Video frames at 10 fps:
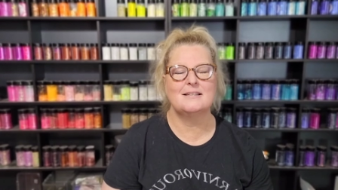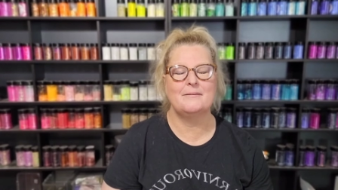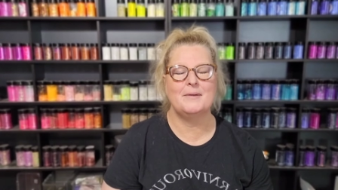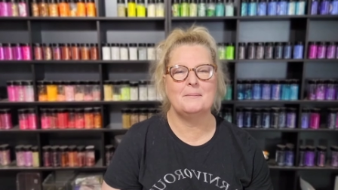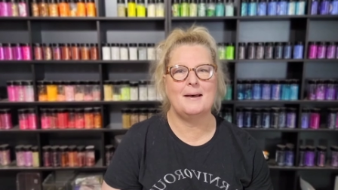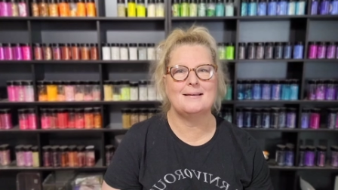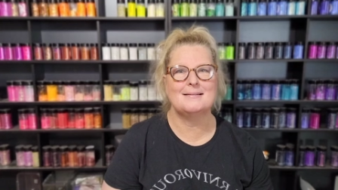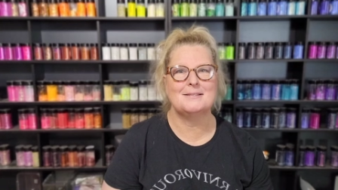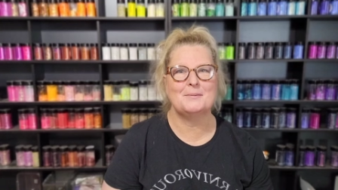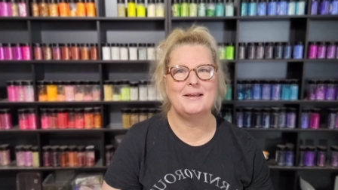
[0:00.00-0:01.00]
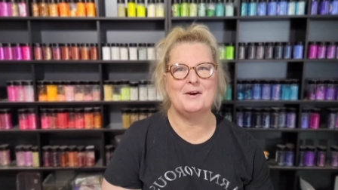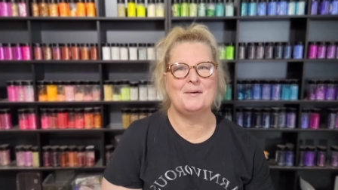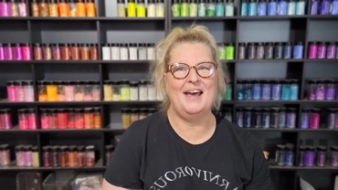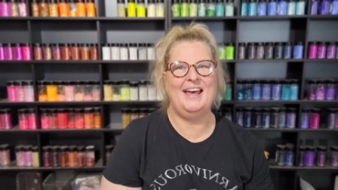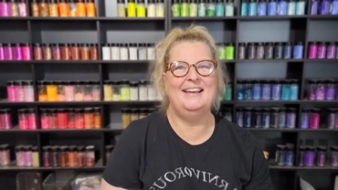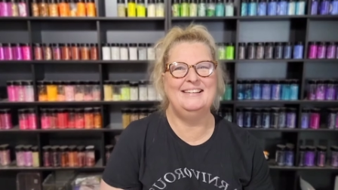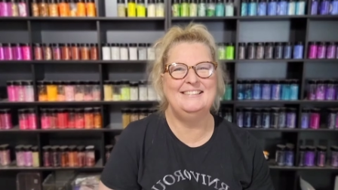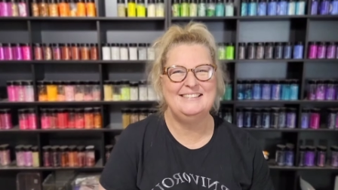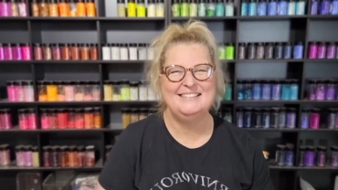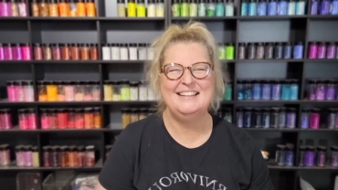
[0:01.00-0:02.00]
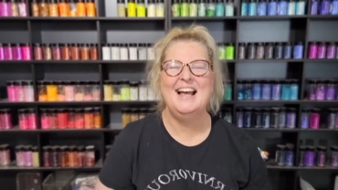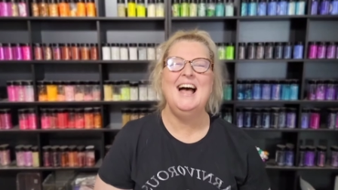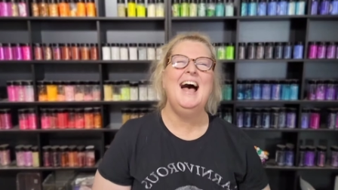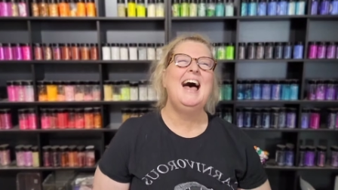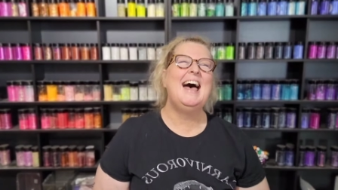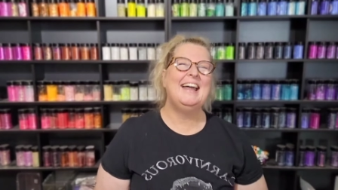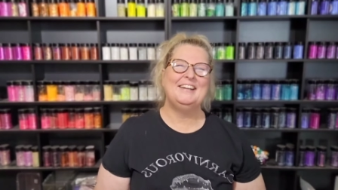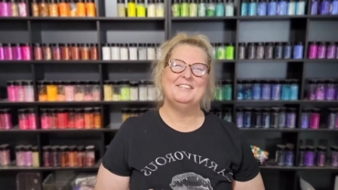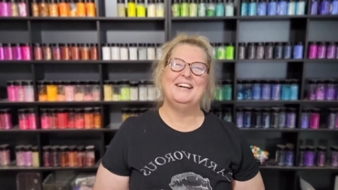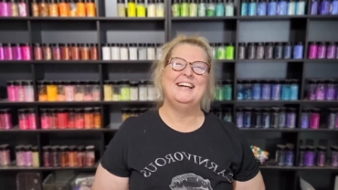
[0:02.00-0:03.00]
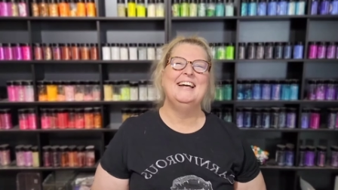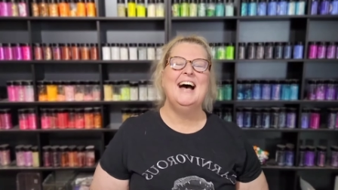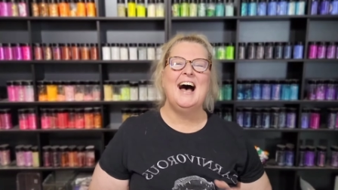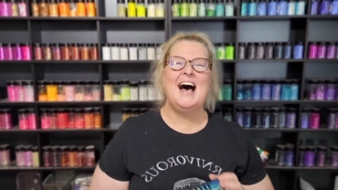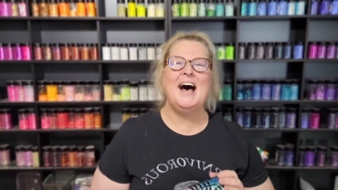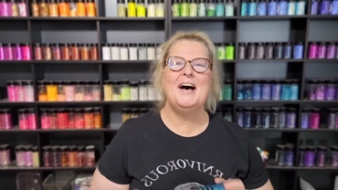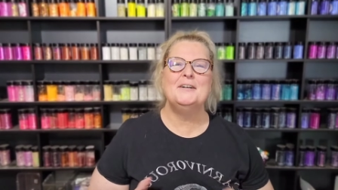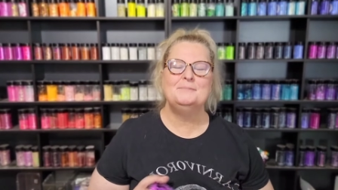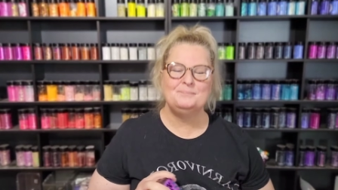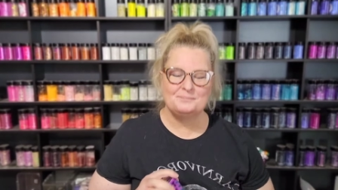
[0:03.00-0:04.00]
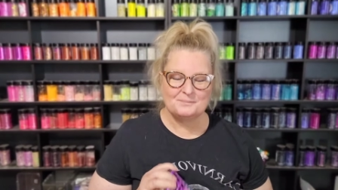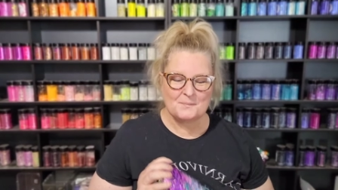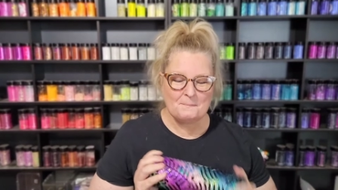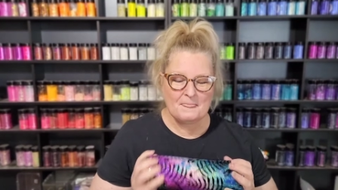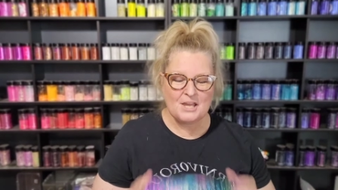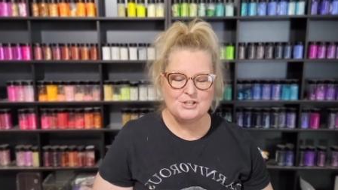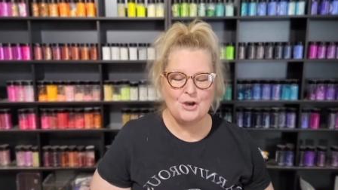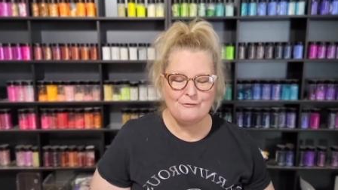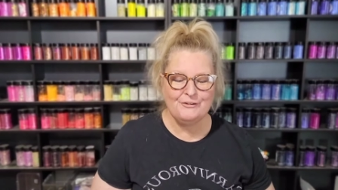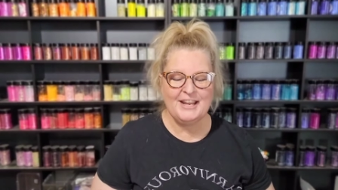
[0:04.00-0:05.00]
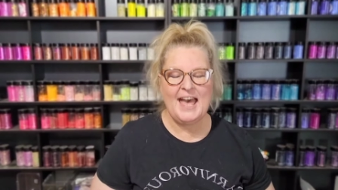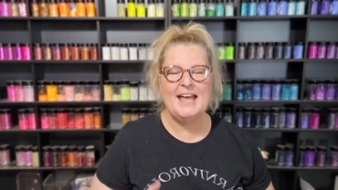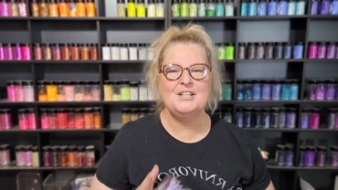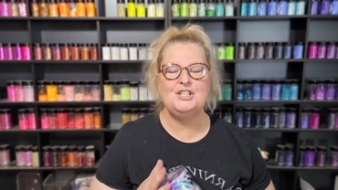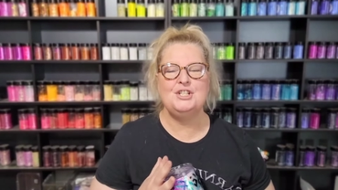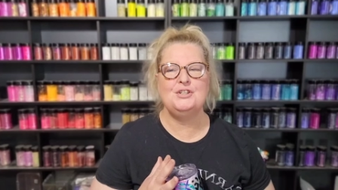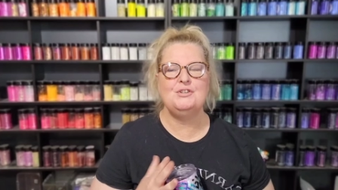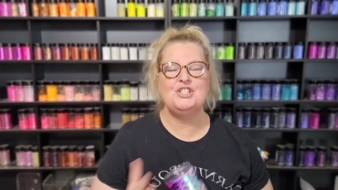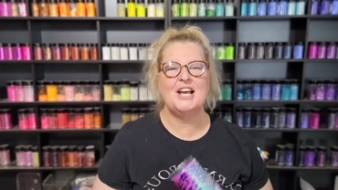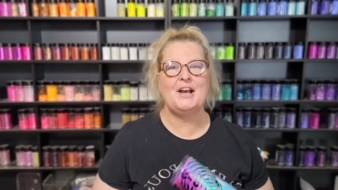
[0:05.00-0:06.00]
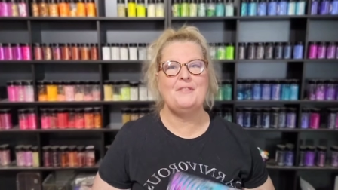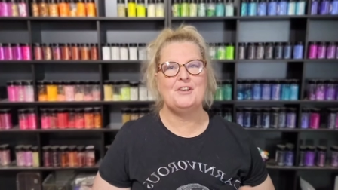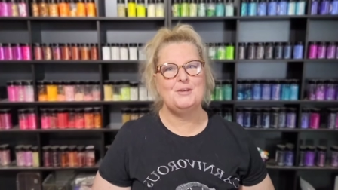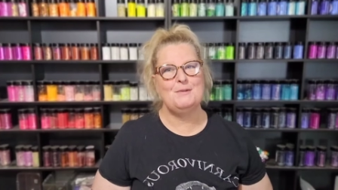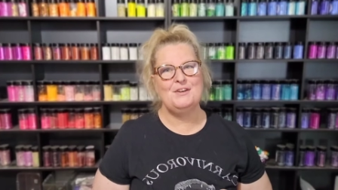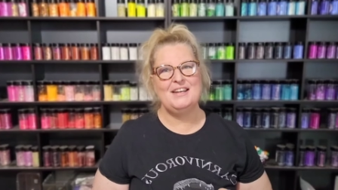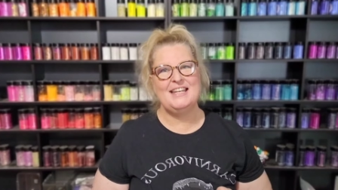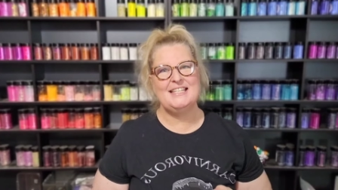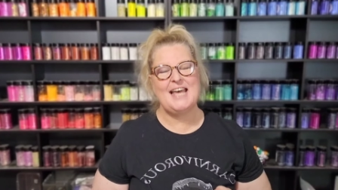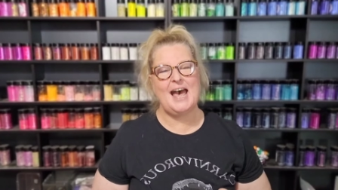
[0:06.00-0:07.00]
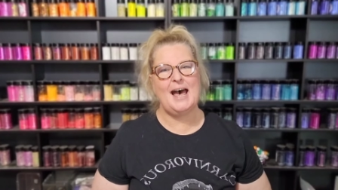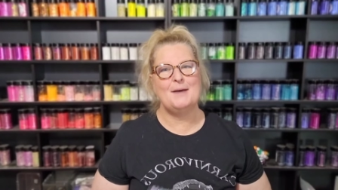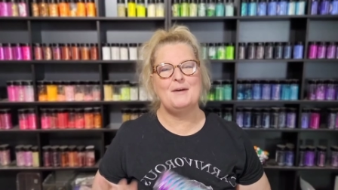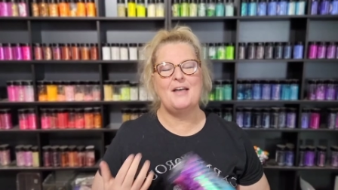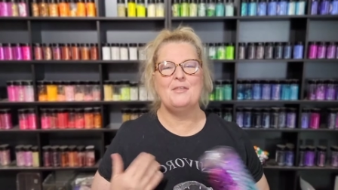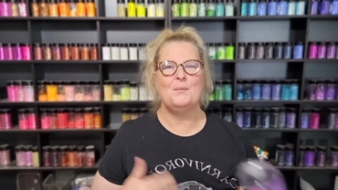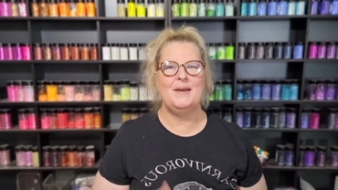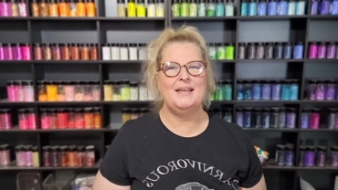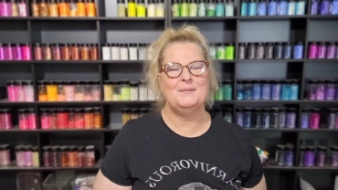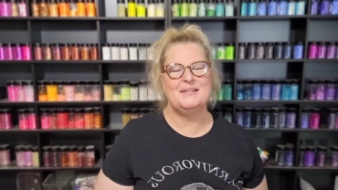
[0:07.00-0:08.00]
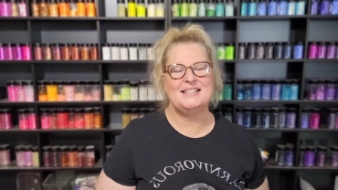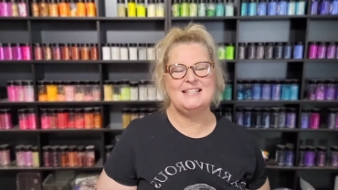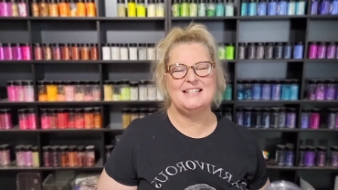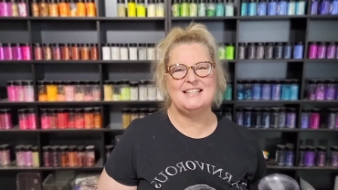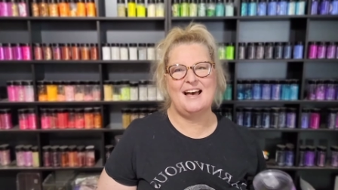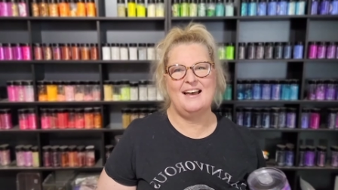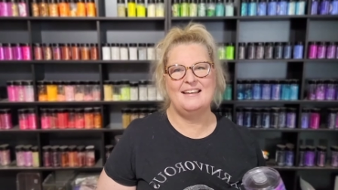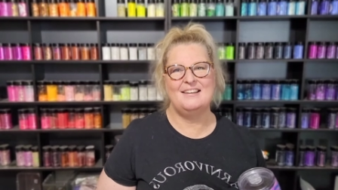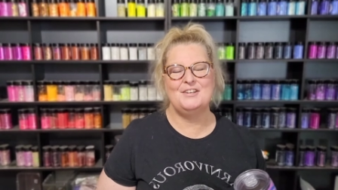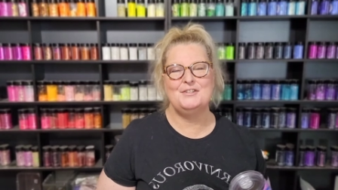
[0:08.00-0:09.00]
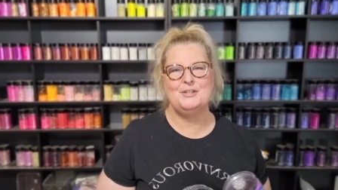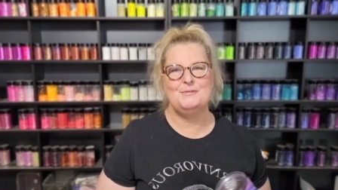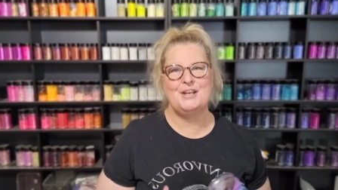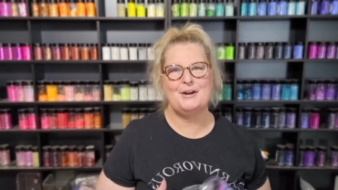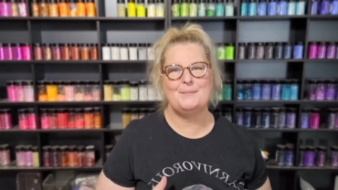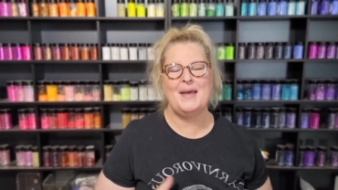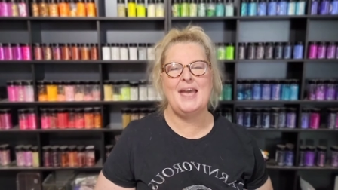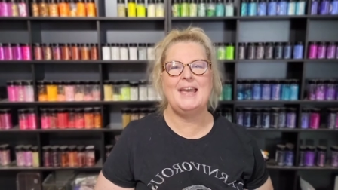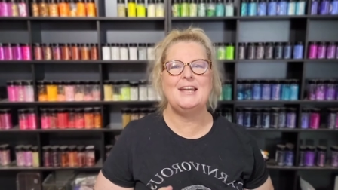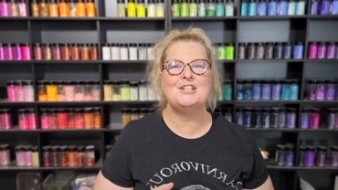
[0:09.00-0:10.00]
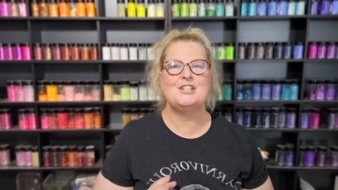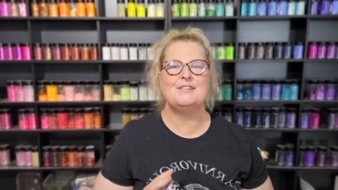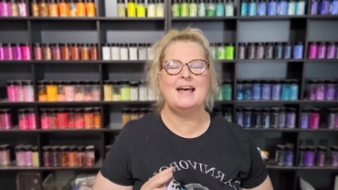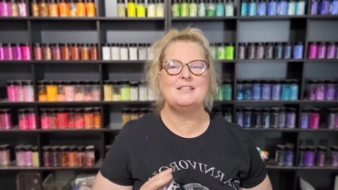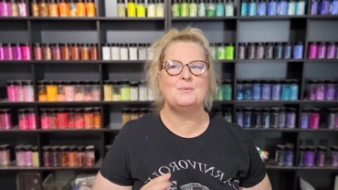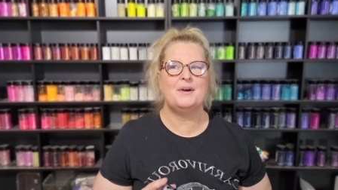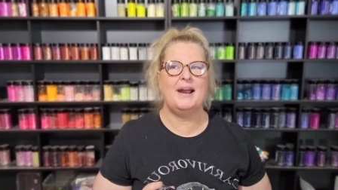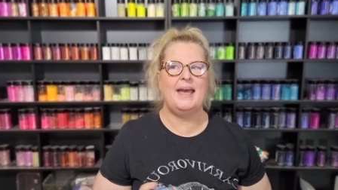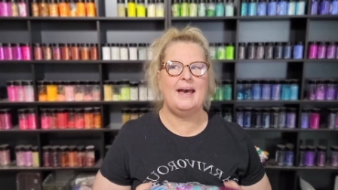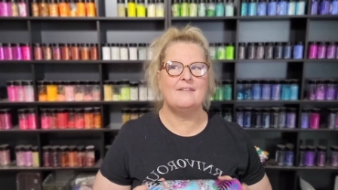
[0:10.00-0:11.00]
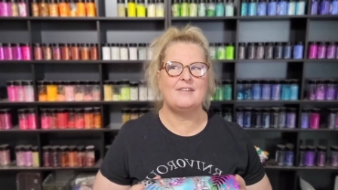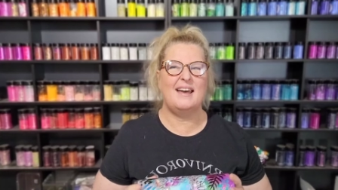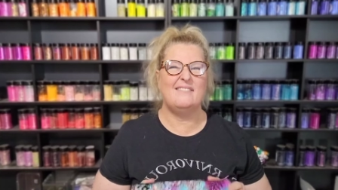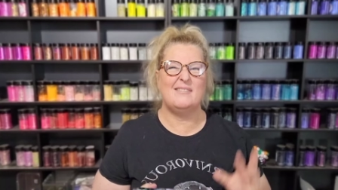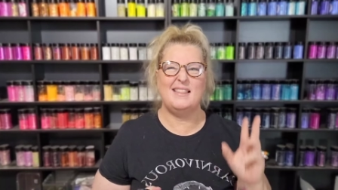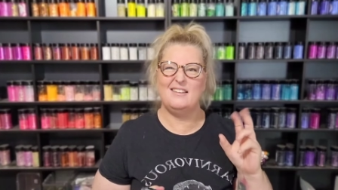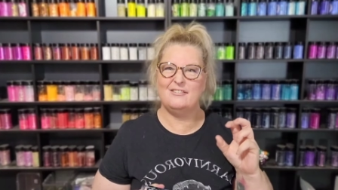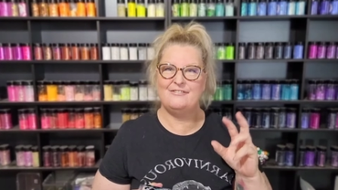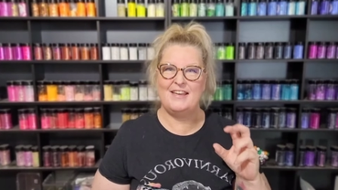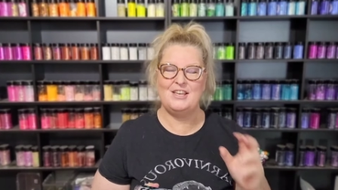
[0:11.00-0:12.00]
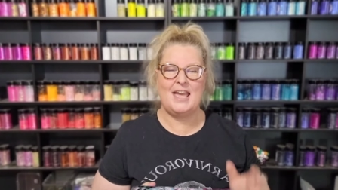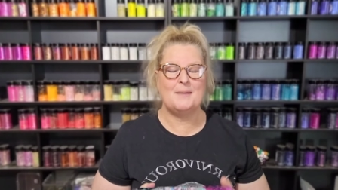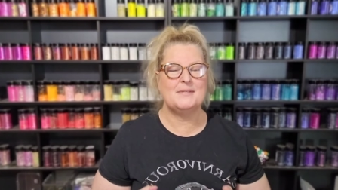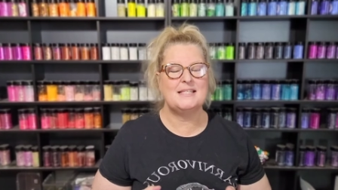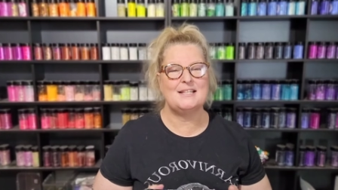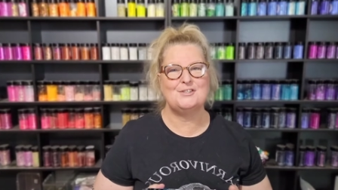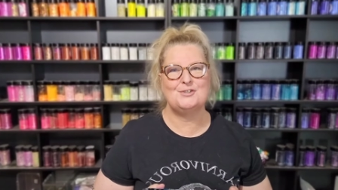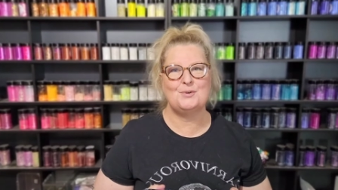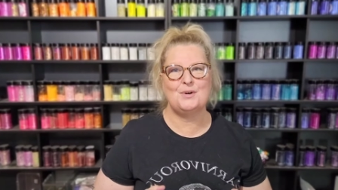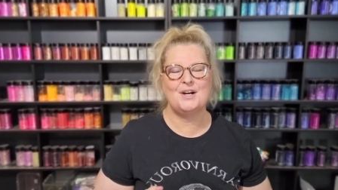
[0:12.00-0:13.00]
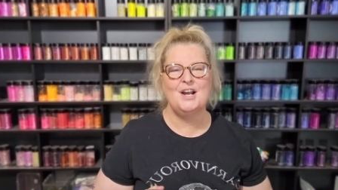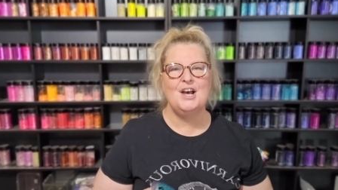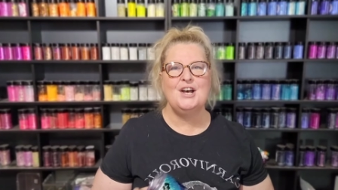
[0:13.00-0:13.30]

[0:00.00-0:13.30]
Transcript: give me a pass this week, okay? Anyway, don't forget to check out the community tab on the Wicked Whiskey Design YouTube channel page. That's where I have kind of my little fake Amazon store.